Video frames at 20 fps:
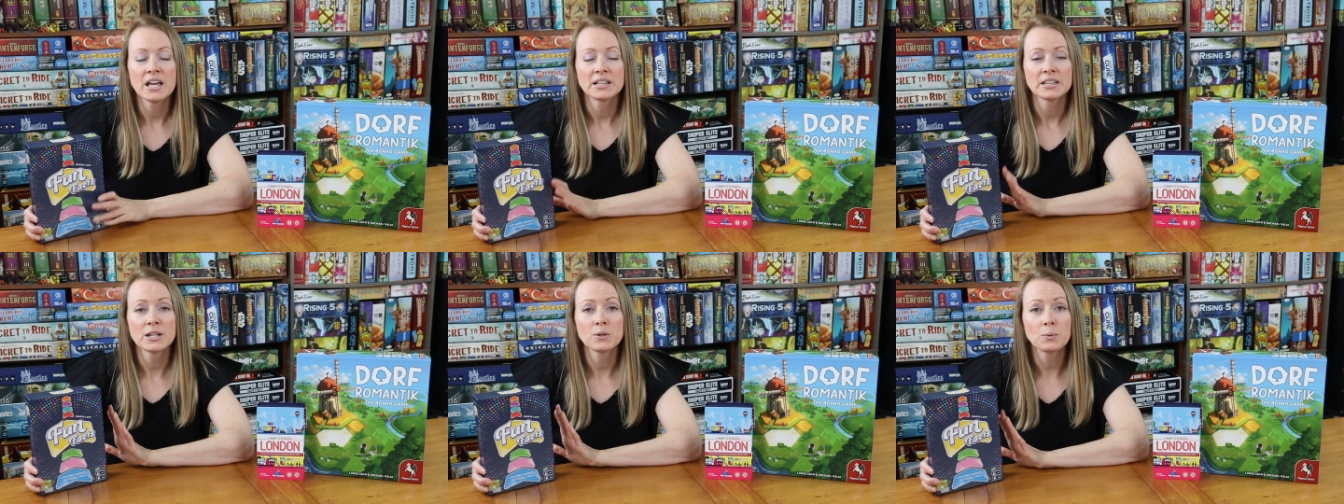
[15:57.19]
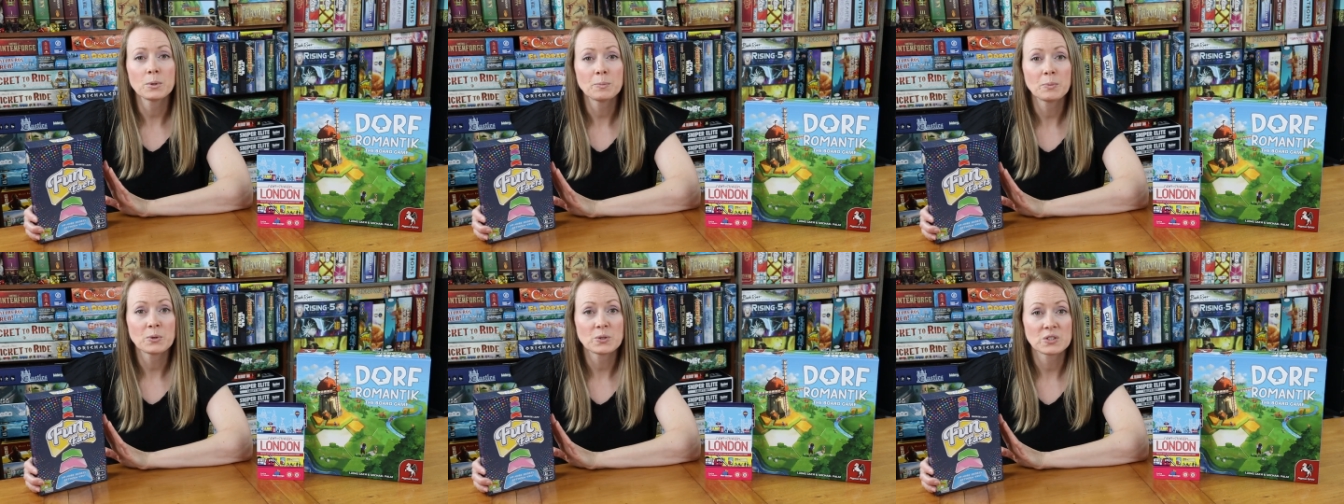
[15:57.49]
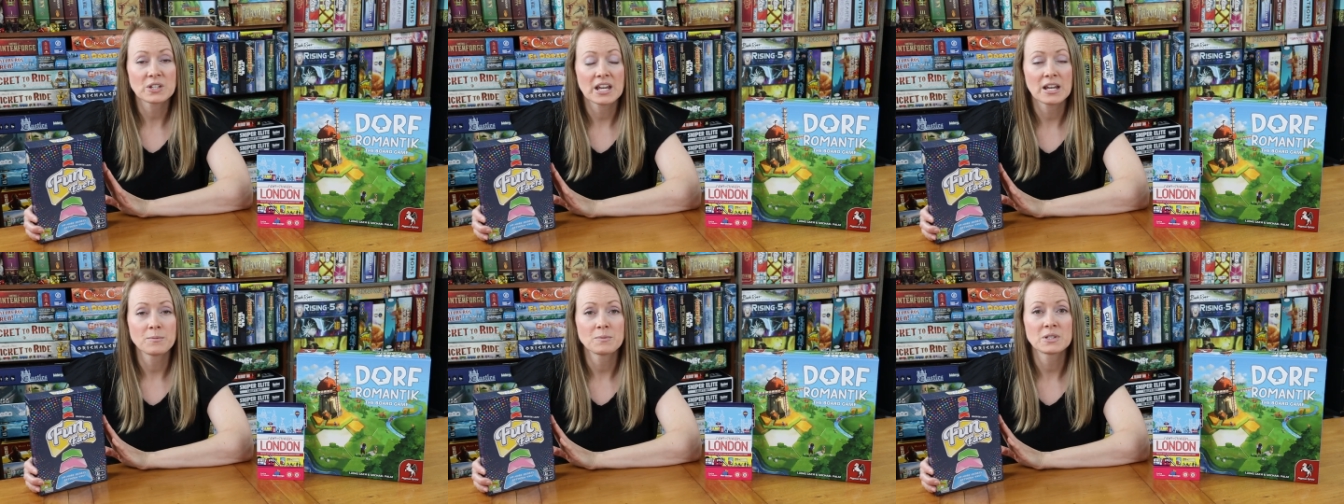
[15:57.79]
that
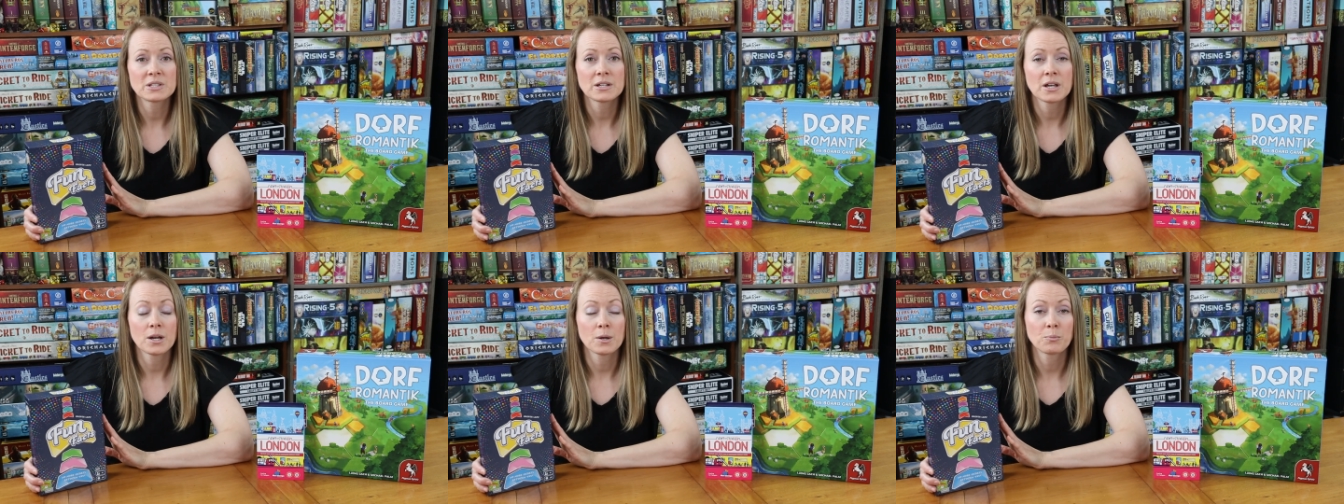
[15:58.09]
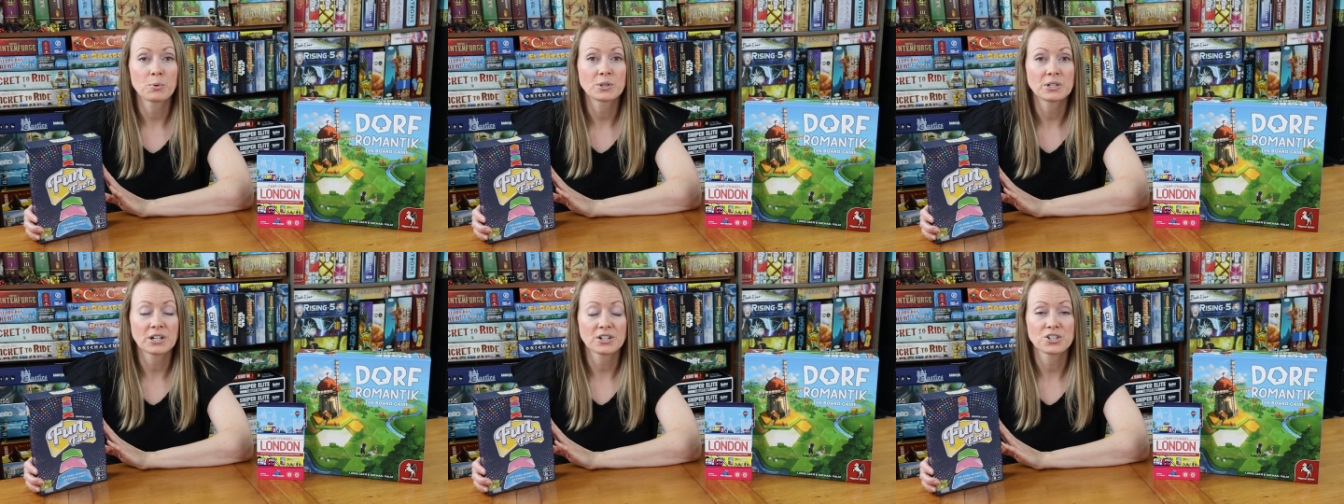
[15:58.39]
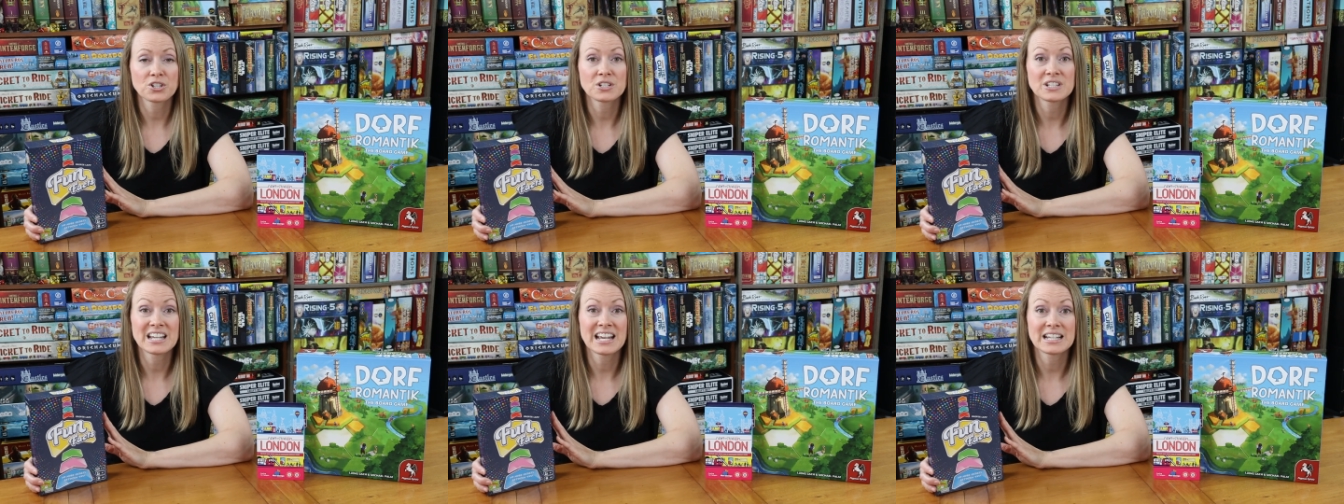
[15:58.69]
Repos Games uh,
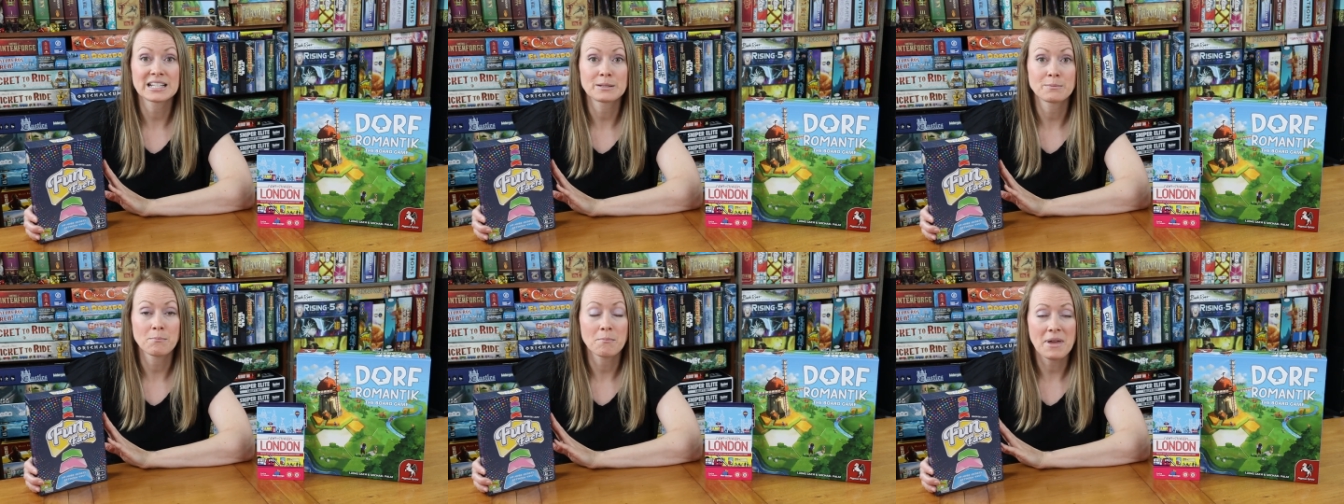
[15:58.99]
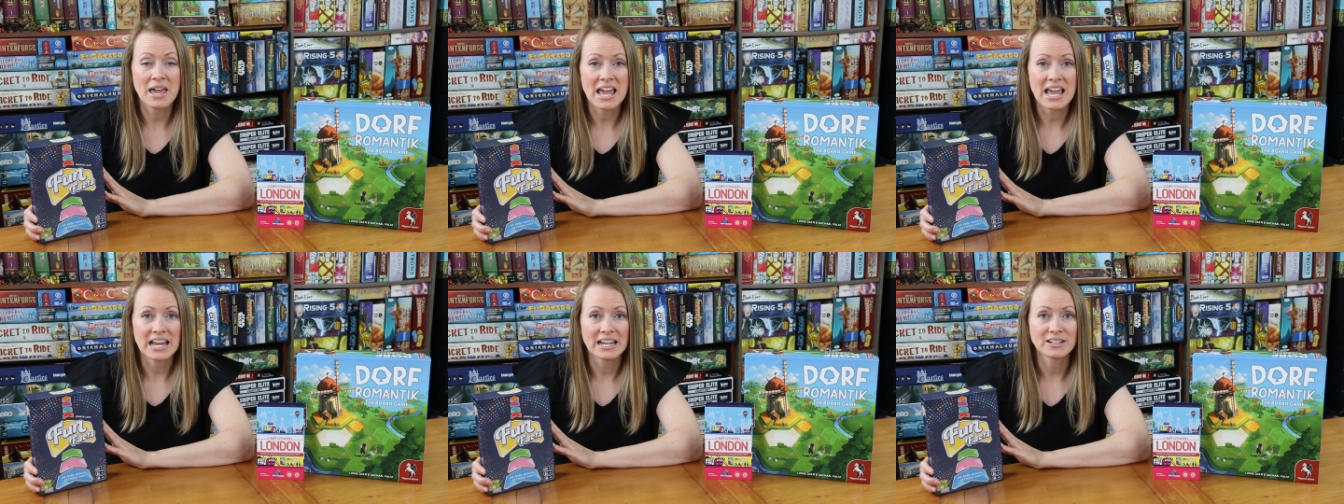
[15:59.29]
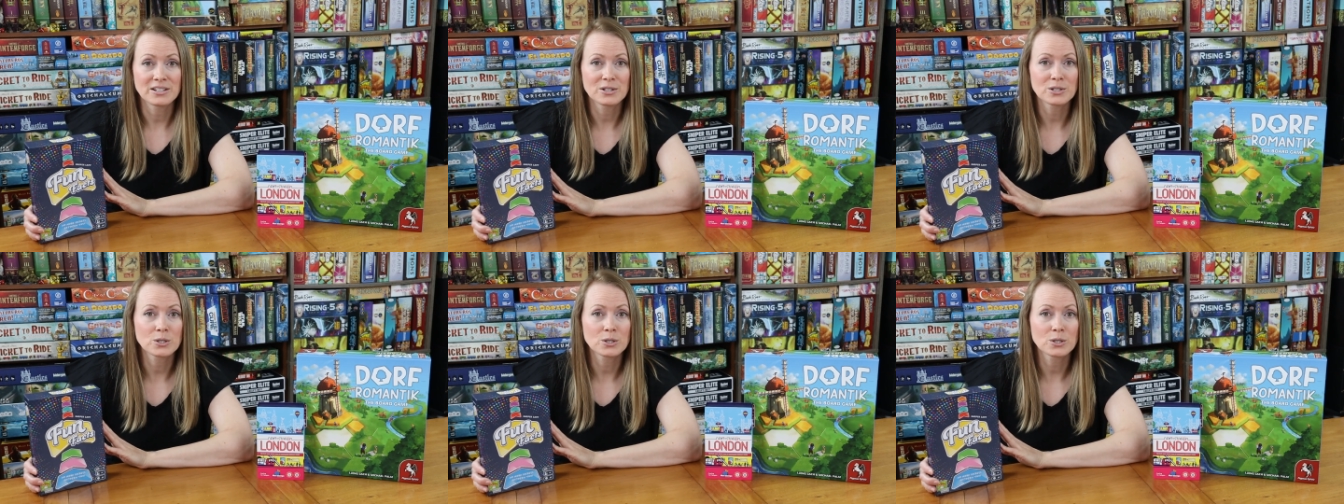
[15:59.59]
Productions has made.